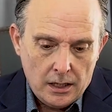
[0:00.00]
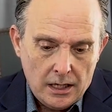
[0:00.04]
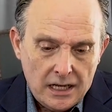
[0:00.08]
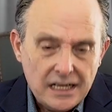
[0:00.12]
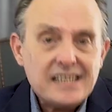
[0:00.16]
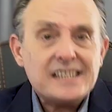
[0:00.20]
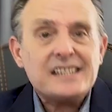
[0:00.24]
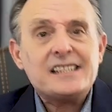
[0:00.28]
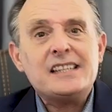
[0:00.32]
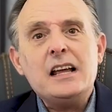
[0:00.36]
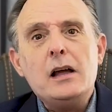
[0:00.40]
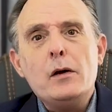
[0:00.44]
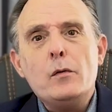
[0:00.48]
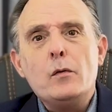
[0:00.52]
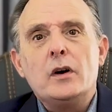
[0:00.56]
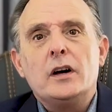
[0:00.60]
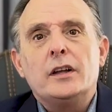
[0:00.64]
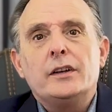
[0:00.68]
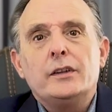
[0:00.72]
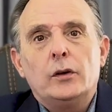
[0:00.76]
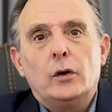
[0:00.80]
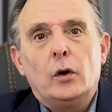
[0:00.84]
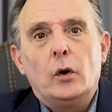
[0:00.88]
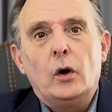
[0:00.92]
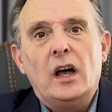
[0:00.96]
As
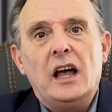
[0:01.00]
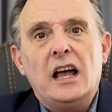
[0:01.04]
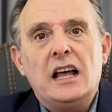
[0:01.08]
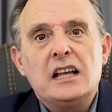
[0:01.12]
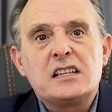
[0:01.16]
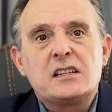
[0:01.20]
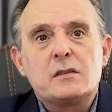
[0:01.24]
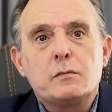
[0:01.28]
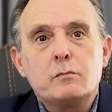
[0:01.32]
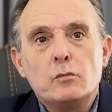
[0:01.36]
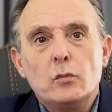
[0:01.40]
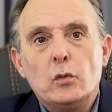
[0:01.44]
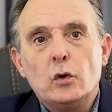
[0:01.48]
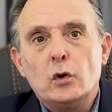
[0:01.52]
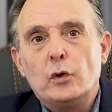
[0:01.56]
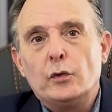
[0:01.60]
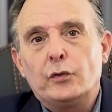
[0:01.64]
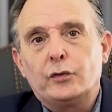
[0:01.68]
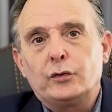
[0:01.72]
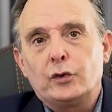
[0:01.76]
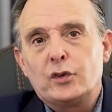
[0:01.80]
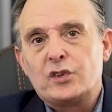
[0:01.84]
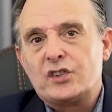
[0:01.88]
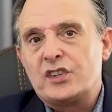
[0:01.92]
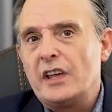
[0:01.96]
someone who has
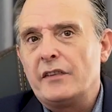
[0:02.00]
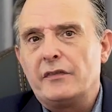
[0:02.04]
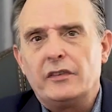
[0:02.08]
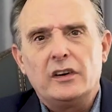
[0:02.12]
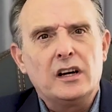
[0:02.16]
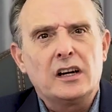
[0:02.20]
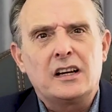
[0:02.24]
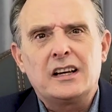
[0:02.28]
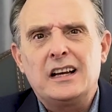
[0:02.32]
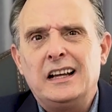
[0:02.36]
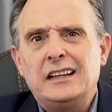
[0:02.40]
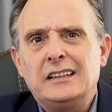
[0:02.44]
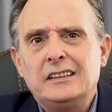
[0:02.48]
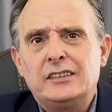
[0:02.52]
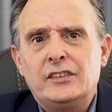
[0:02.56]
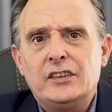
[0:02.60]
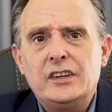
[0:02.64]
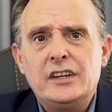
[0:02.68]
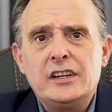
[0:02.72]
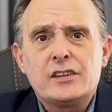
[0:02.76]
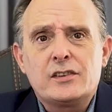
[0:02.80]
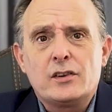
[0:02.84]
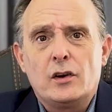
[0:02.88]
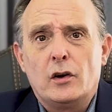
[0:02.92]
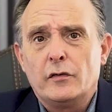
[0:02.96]
moved to several
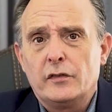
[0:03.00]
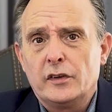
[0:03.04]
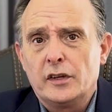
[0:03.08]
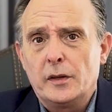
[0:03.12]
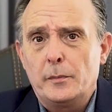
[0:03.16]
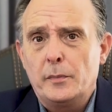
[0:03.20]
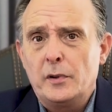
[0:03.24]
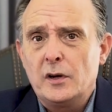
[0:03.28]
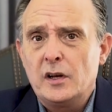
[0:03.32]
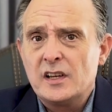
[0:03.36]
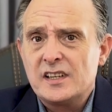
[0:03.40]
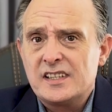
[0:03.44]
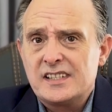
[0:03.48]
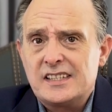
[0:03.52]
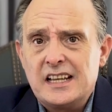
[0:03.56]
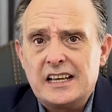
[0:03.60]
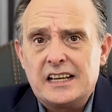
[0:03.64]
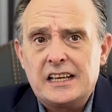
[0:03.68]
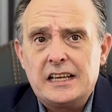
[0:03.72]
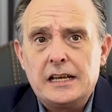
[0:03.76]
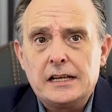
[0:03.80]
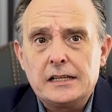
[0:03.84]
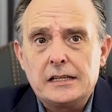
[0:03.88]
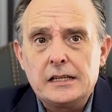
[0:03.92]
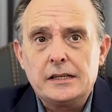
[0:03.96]
countries over the past
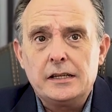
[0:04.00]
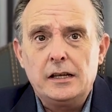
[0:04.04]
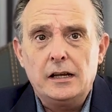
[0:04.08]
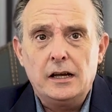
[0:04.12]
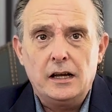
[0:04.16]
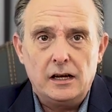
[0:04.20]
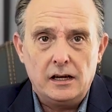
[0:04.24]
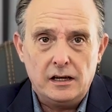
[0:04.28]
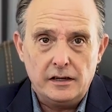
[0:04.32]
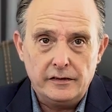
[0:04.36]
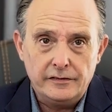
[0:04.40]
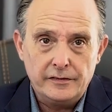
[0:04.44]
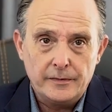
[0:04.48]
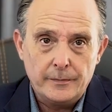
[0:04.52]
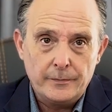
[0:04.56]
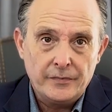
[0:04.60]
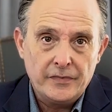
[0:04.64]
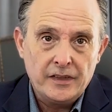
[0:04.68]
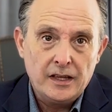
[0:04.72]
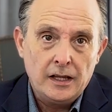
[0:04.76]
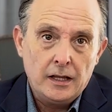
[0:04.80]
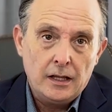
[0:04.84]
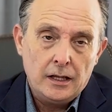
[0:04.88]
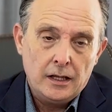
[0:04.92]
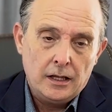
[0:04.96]
decade and a half,
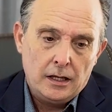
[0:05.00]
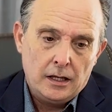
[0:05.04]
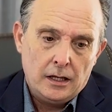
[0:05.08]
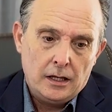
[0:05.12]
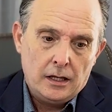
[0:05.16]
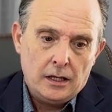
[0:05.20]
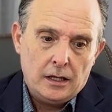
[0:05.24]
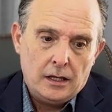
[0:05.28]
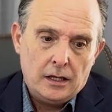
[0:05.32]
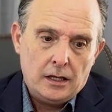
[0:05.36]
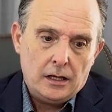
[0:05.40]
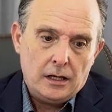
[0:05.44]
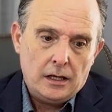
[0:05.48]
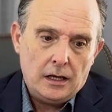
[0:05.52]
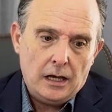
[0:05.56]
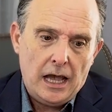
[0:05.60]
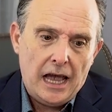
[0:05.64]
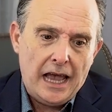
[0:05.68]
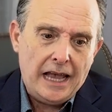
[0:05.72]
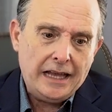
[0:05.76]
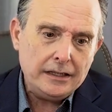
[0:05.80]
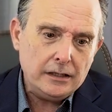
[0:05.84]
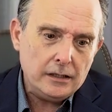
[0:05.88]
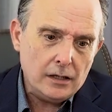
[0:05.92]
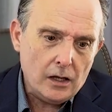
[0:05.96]

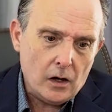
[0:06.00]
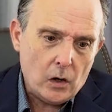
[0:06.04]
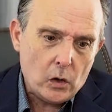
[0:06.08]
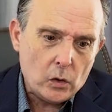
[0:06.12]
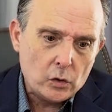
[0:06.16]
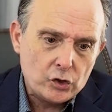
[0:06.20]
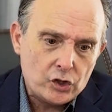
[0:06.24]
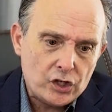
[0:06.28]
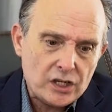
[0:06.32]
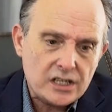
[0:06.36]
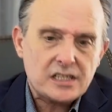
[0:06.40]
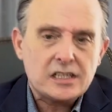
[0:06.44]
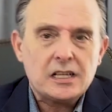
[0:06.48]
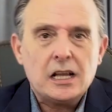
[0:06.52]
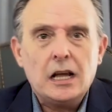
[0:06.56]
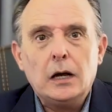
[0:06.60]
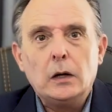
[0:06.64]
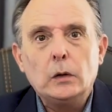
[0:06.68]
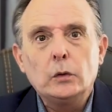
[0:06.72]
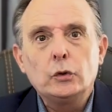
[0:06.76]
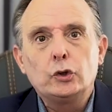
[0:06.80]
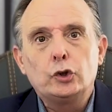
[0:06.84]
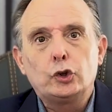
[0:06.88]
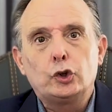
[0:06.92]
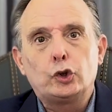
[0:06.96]
I know just
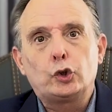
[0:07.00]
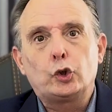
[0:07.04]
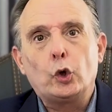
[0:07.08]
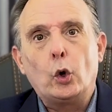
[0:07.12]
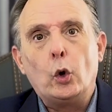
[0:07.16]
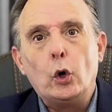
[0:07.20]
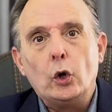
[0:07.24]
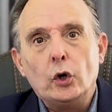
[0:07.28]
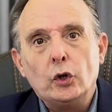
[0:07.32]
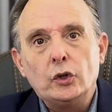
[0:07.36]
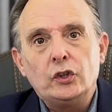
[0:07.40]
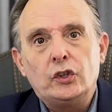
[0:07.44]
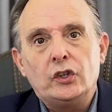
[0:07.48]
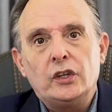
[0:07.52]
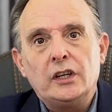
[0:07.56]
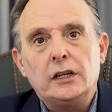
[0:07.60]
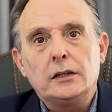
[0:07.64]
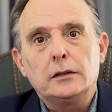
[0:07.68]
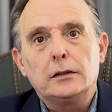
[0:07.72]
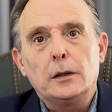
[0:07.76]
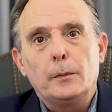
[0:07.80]
how daunting